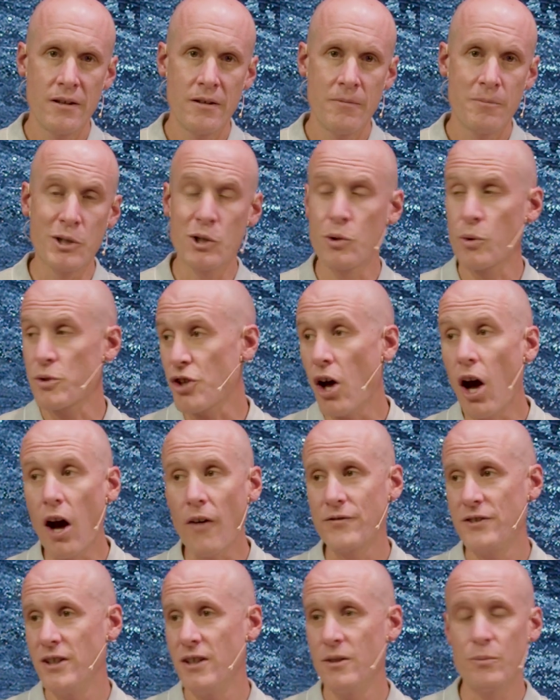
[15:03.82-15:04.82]
But of course,
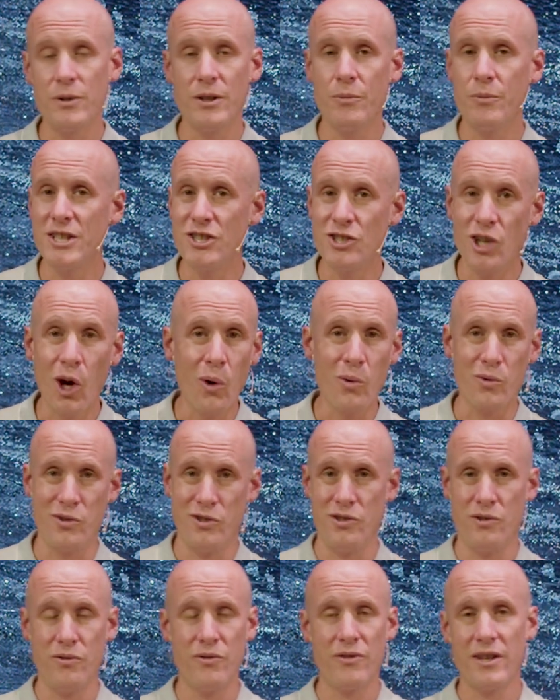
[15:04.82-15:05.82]
often we, we don't
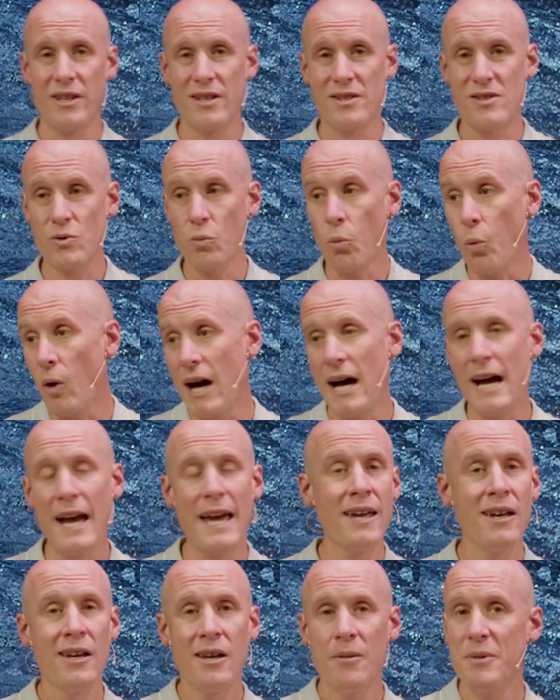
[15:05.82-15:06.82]
do this.
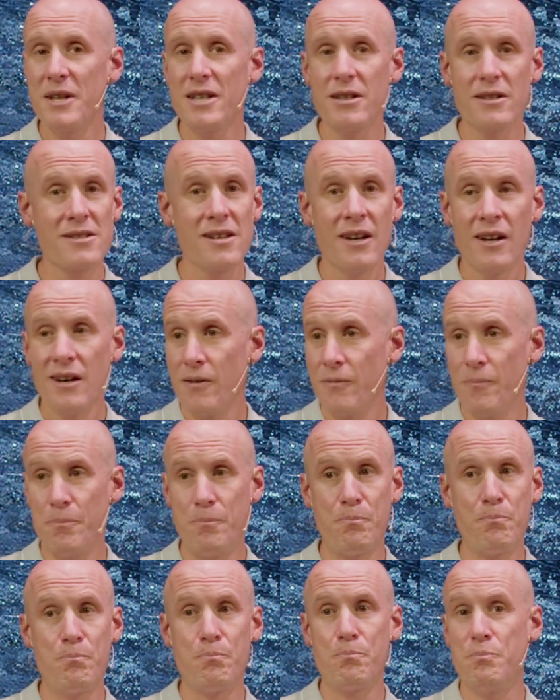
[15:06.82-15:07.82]
Why? Because
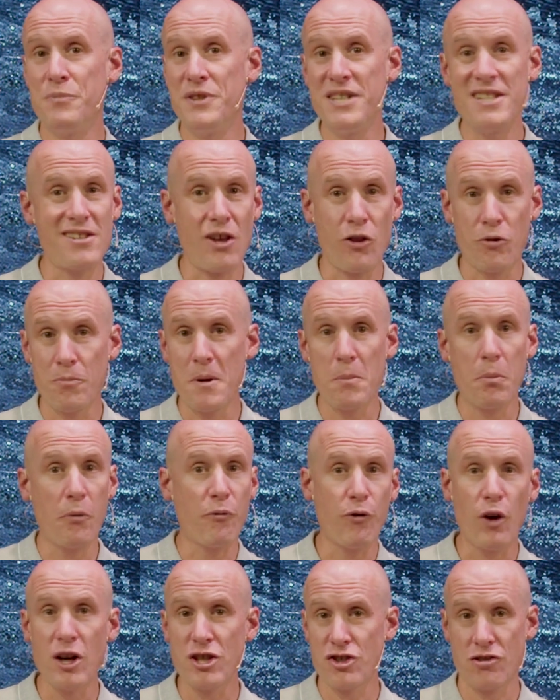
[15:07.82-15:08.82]
these other people
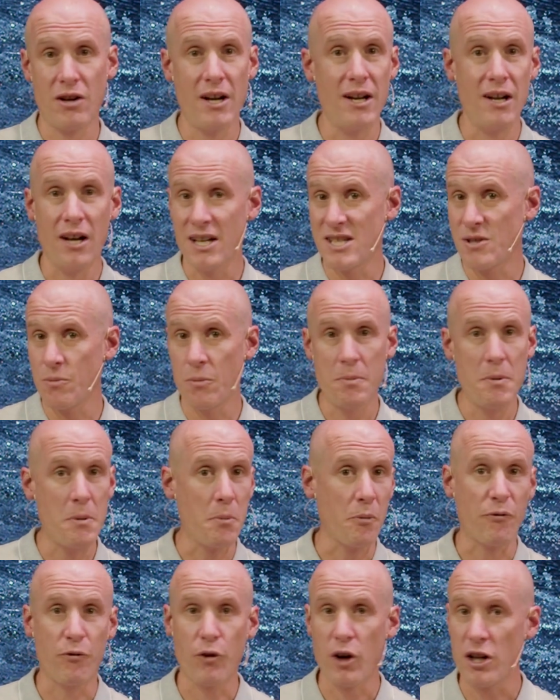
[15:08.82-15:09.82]
frustrate us. And when
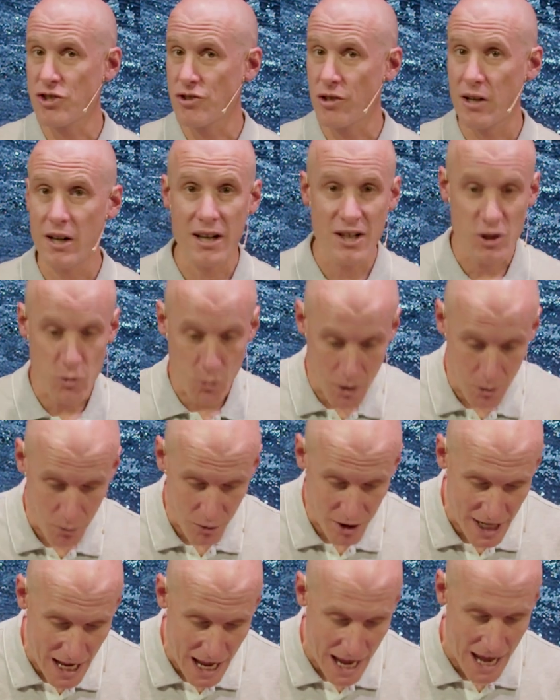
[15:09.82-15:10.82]
people frustrate us, we
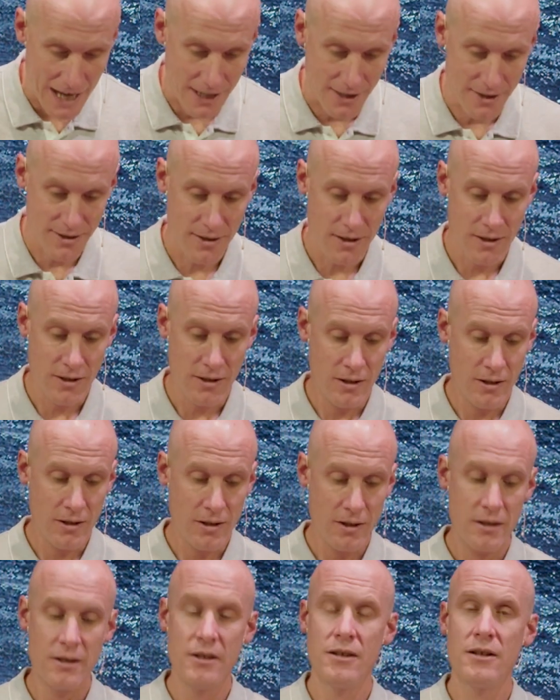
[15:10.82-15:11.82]
react.
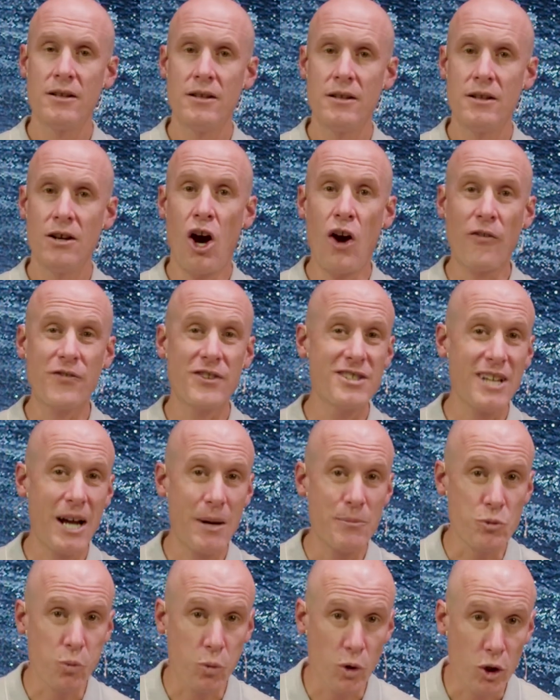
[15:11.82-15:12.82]

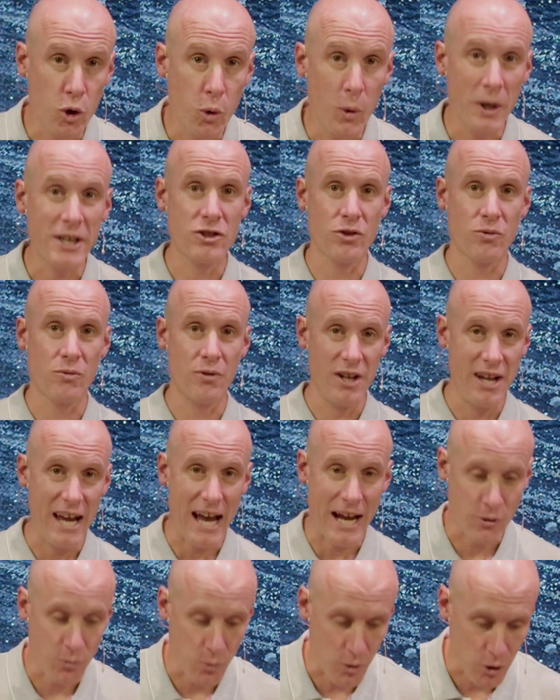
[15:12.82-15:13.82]
Oftentimes, we're quick to
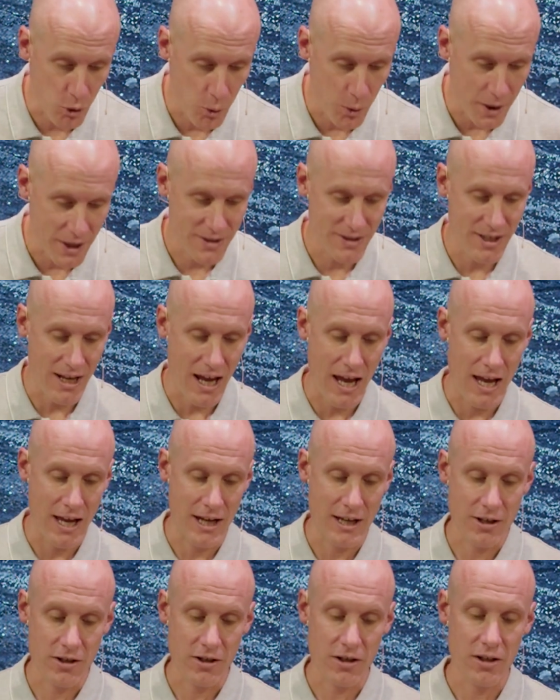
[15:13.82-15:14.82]
react, we're quick to
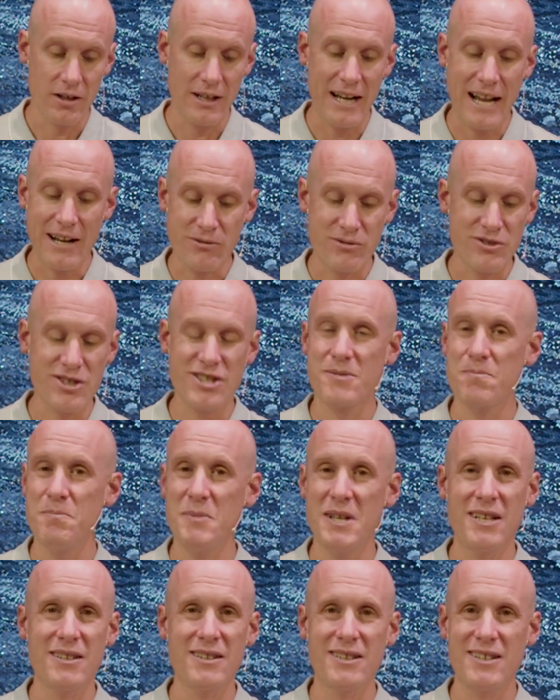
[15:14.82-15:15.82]
anger. And I don't just
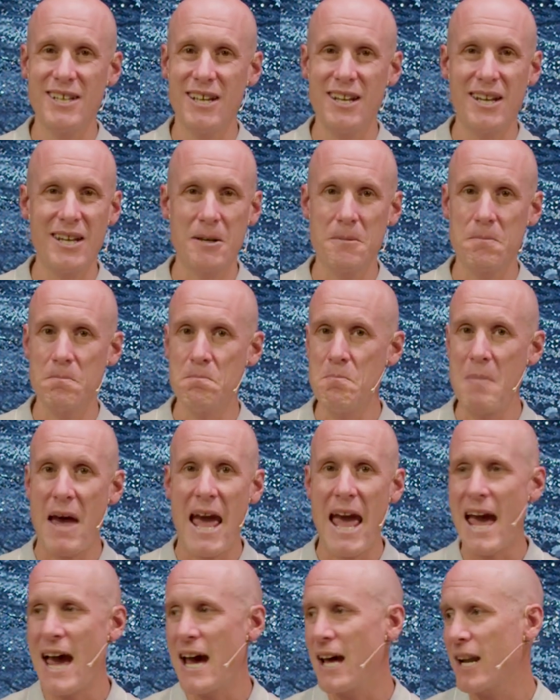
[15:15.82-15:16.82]
mean getting
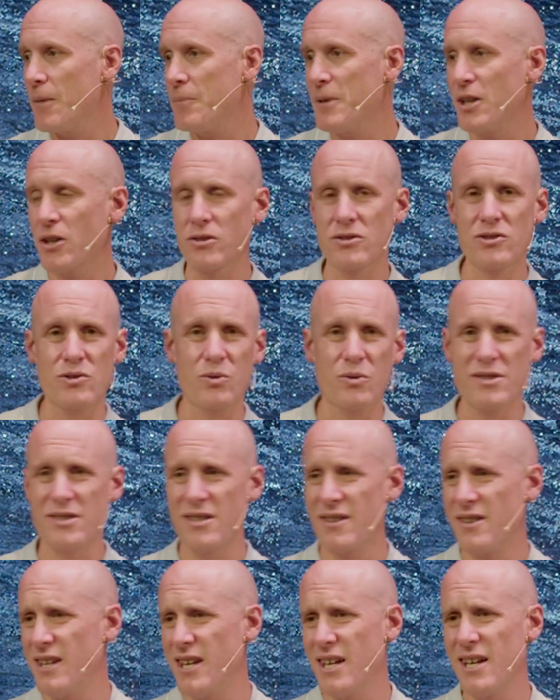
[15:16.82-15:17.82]
mad, I mean all sorts
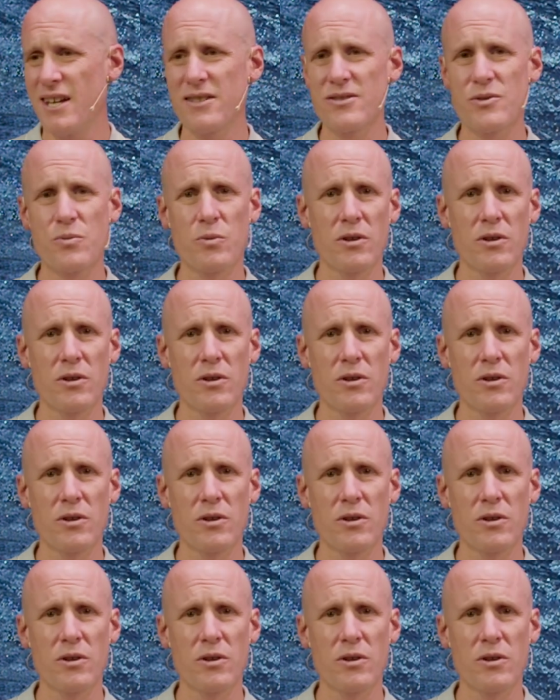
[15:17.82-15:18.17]
of things.